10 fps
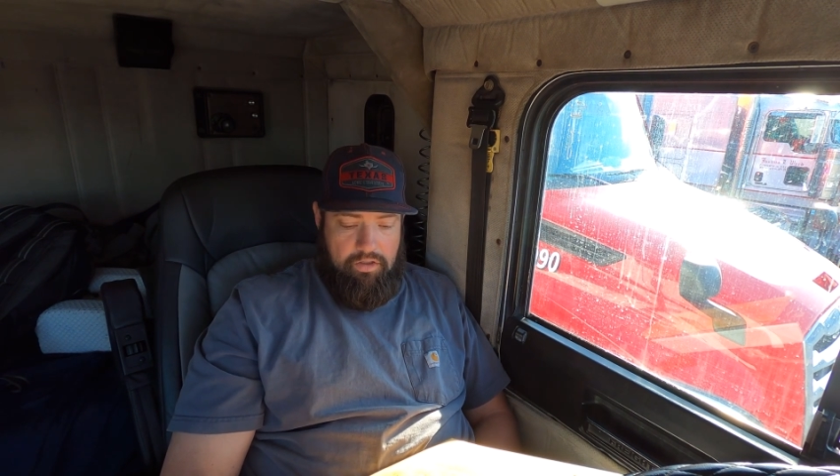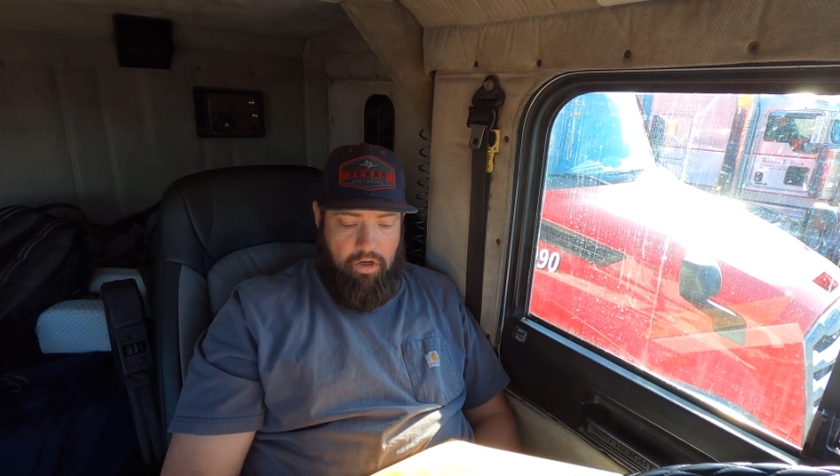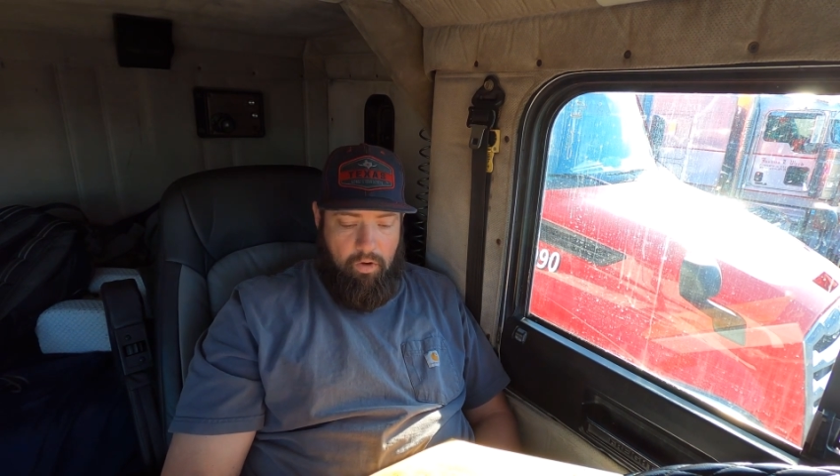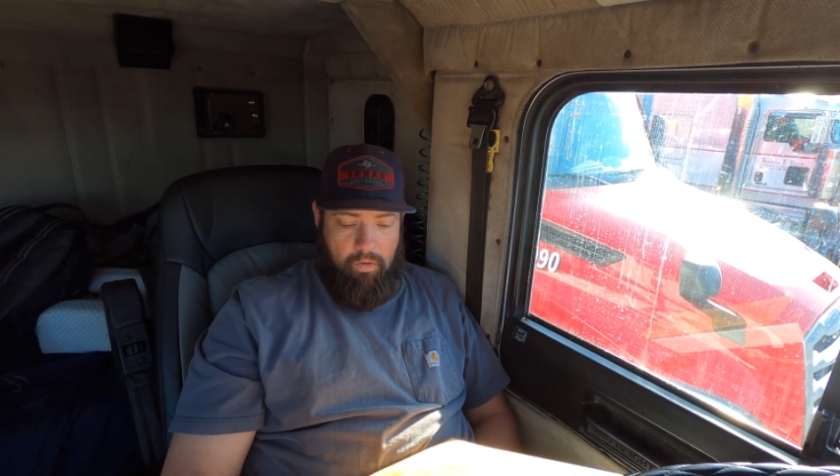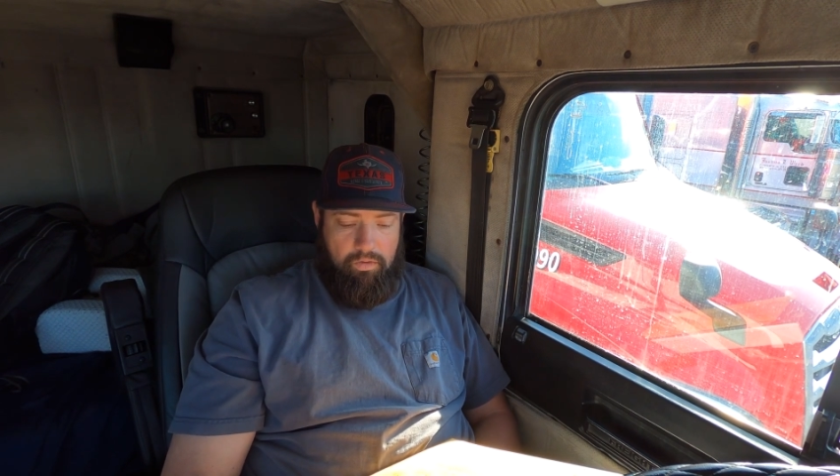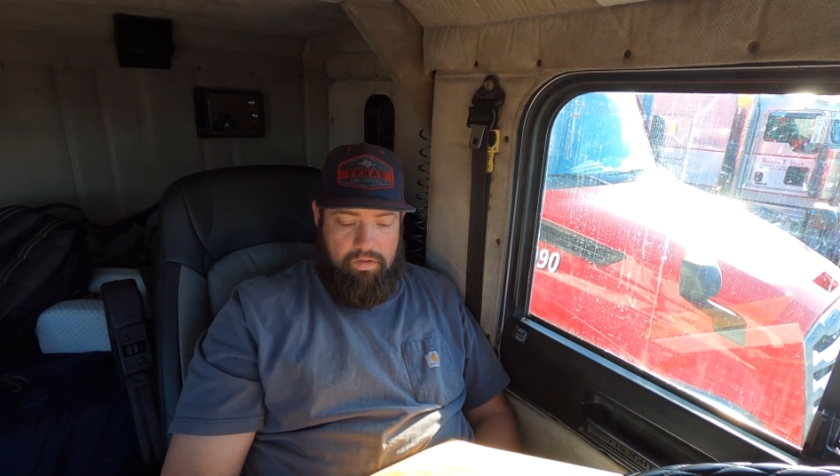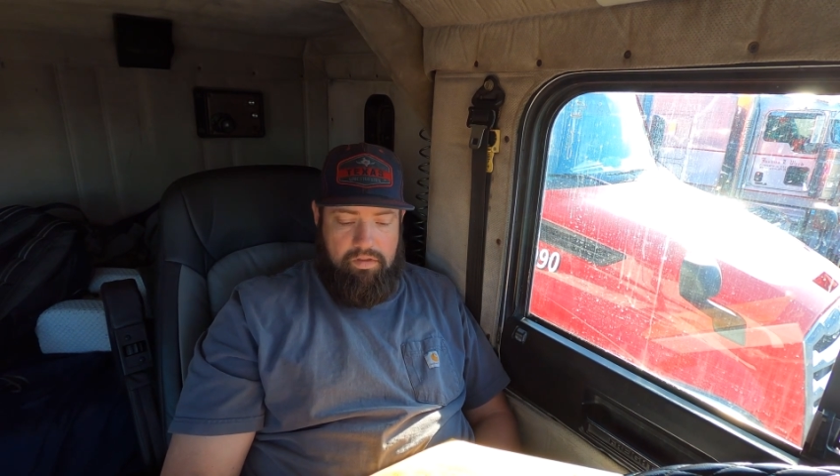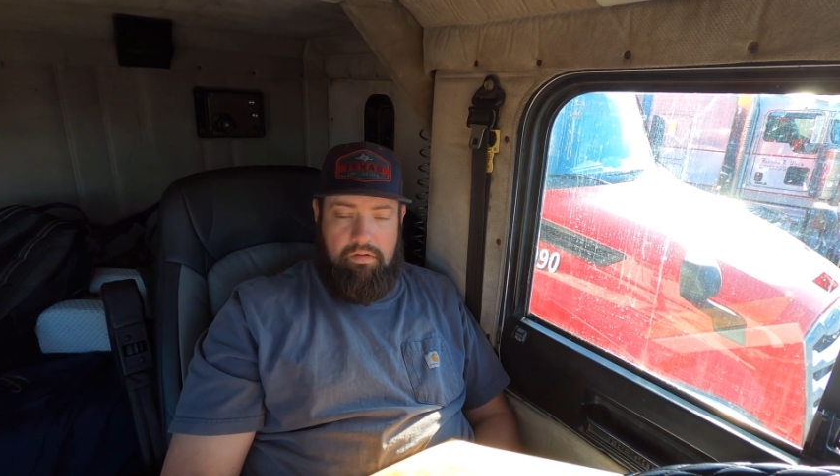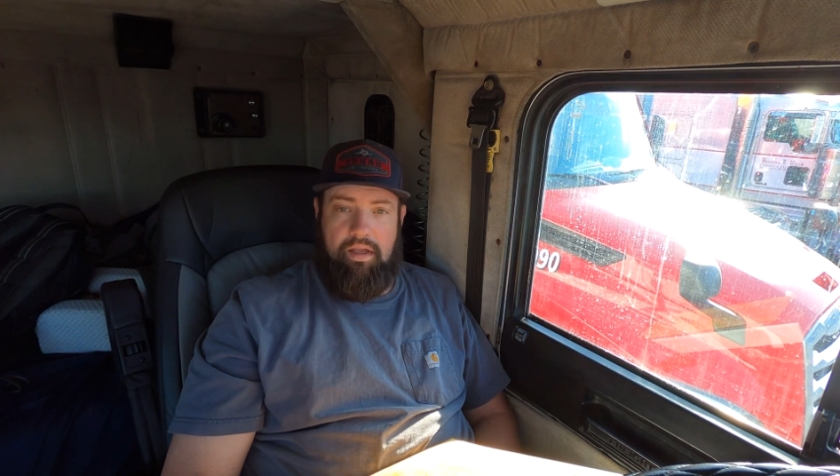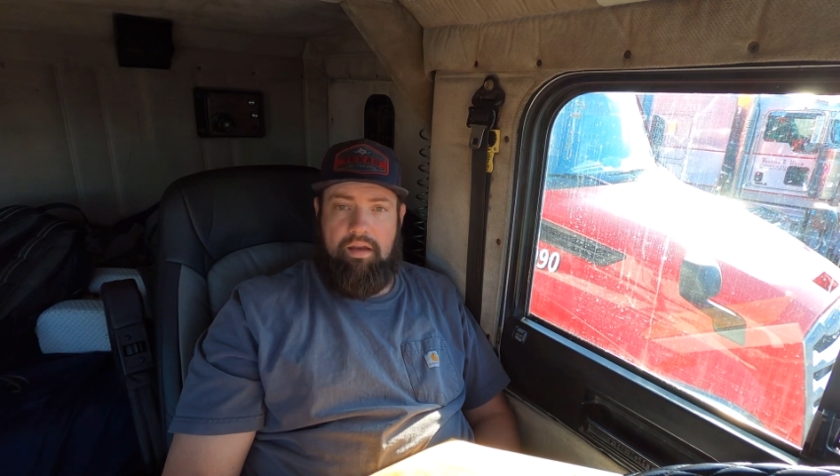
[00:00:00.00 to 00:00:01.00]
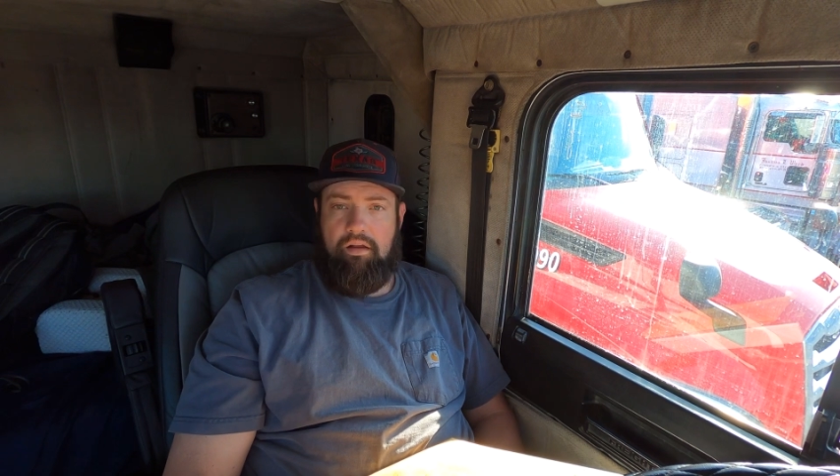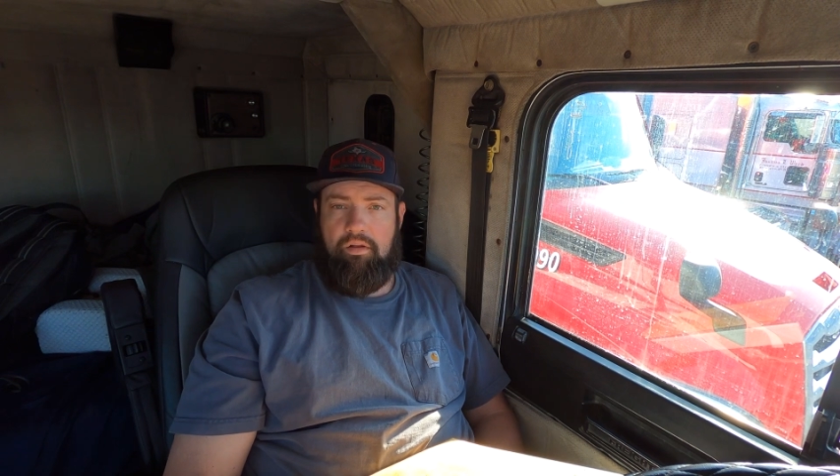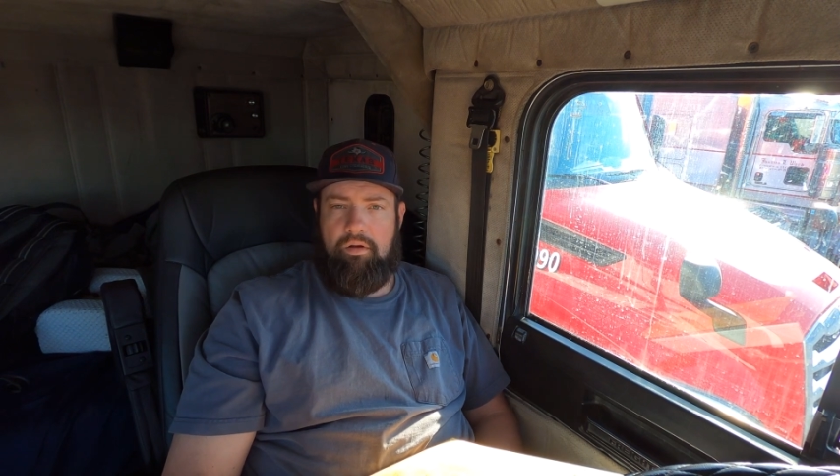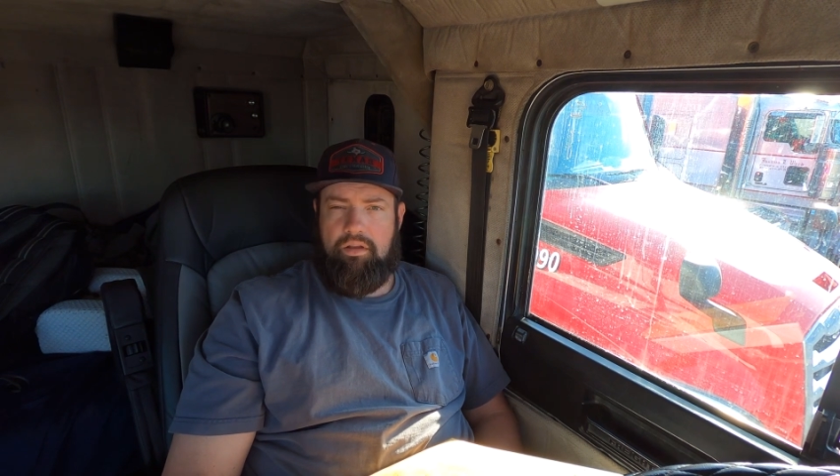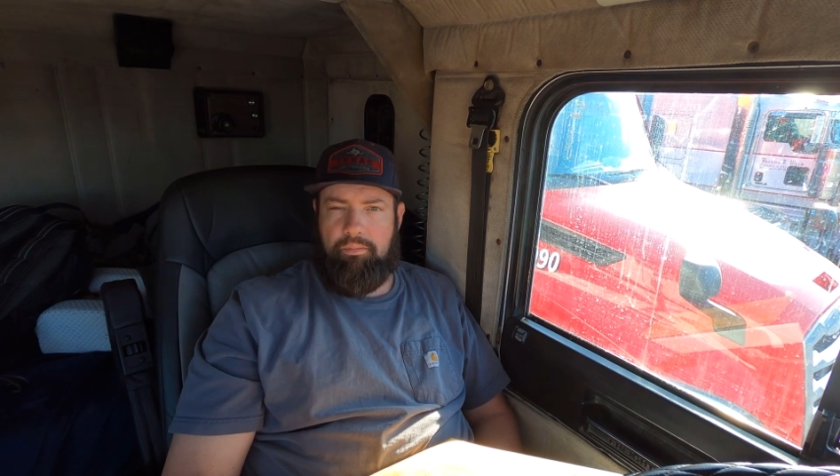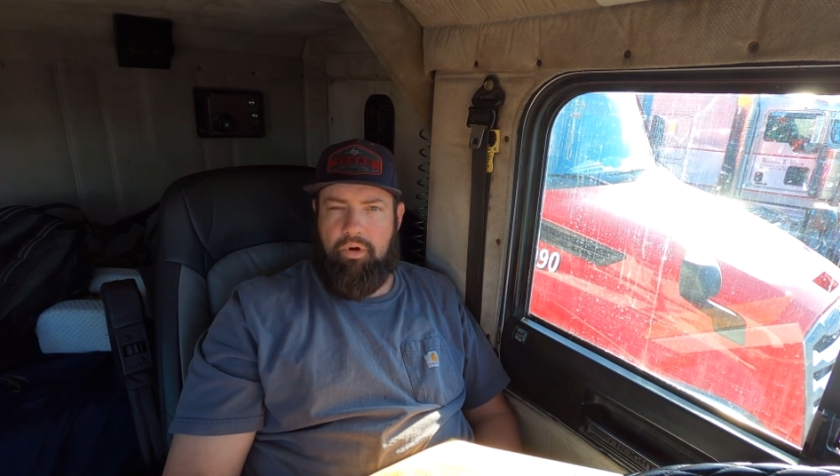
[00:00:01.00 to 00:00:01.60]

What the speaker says: Tolls, that included the